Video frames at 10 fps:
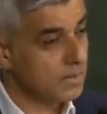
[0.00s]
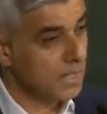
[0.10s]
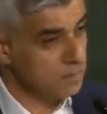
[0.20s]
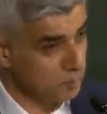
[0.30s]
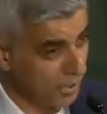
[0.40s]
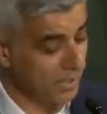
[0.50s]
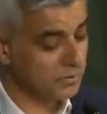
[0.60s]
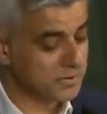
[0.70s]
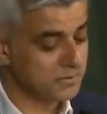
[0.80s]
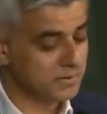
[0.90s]
I'm
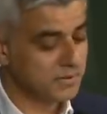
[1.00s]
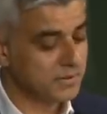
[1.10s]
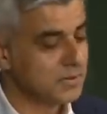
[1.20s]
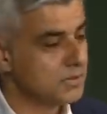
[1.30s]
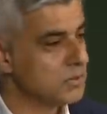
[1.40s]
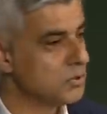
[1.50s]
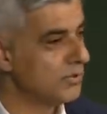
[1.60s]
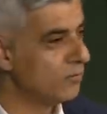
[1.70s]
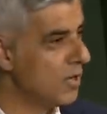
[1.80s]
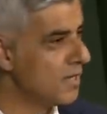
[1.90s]
proud to
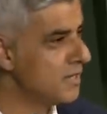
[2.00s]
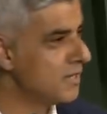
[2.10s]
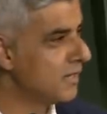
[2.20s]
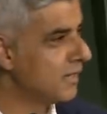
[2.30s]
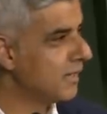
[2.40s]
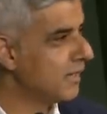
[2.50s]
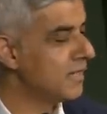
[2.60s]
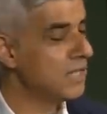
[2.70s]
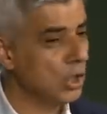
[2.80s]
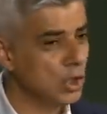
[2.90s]
have won
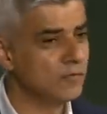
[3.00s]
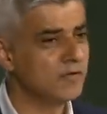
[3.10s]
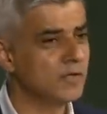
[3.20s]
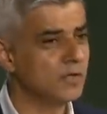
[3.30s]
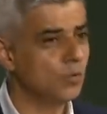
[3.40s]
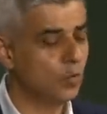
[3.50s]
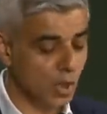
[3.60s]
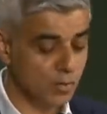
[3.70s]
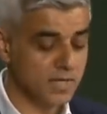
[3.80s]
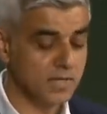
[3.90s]
an
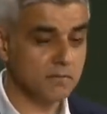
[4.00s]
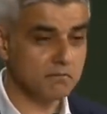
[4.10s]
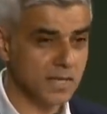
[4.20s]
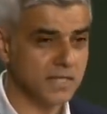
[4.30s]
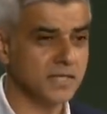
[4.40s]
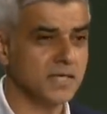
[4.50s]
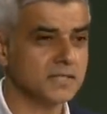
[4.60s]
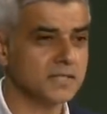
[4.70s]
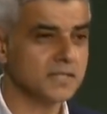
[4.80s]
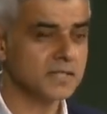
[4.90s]
overwhelming
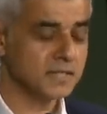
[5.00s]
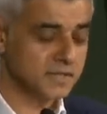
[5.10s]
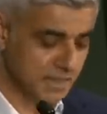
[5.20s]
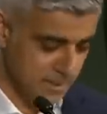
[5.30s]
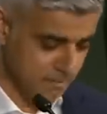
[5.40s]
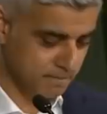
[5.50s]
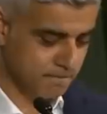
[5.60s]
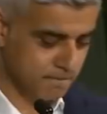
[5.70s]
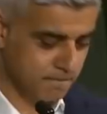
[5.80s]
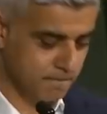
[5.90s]
mandate today.
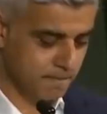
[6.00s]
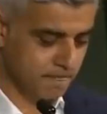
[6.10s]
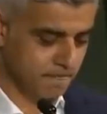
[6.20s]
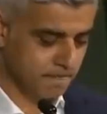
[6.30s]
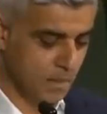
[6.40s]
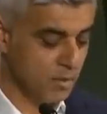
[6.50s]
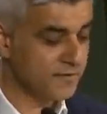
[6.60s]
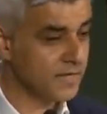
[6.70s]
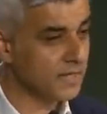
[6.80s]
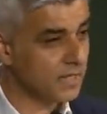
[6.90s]
I want to
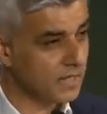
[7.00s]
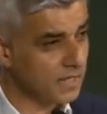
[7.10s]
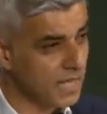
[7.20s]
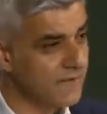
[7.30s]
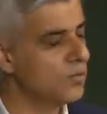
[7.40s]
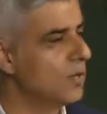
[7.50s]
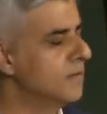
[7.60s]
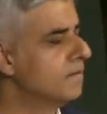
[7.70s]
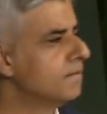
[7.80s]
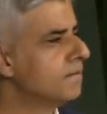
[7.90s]
thank
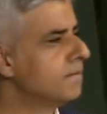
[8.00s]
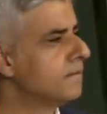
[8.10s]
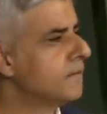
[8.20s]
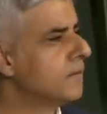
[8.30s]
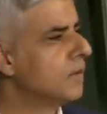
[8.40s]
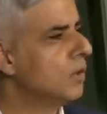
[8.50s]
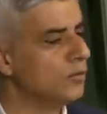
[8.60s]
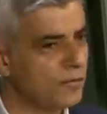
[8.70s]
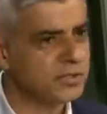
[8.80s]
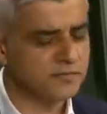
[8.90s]
everyone
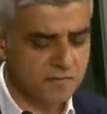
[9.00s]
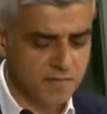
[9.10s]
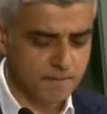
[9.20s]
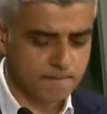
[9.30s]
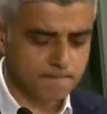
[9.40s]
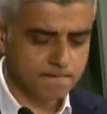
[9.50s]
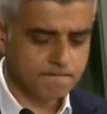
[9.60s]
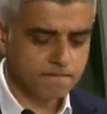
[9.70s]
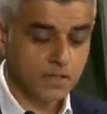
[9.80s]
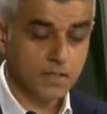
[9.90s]
who voted for me,
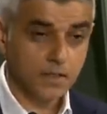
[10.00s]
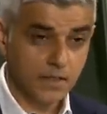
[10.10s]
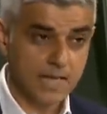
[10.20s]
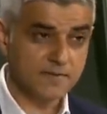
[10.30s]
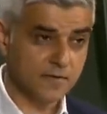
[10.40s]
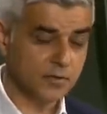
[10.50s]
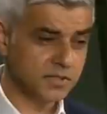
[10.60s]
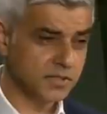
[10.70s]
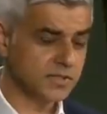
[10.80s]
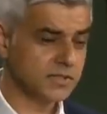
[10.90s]
Labour
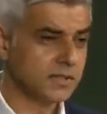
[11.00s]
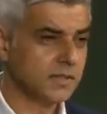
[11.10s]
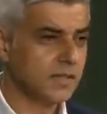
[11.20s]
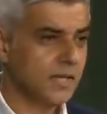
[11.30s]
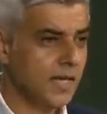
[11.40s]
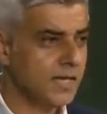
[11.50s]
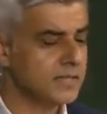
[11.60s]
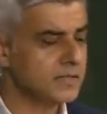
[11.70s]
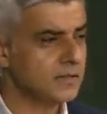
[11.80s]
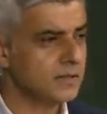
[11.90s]
voters
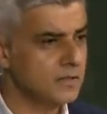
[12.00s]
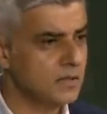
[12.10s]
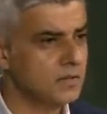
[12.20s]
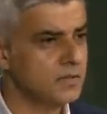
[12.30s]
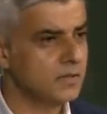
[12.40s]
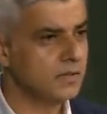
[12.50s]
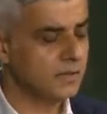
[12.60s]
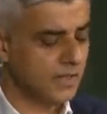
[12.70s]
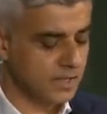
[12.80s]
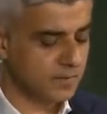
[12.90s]
and
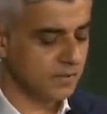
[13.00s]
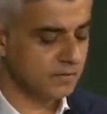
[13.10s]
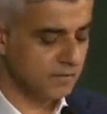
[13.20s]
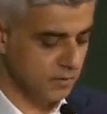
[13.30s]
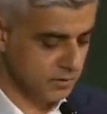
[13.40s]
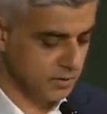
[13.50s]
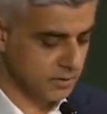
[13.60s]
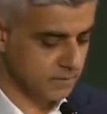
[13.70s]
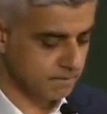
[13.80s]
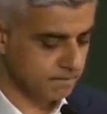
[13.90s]
non-Labour voters.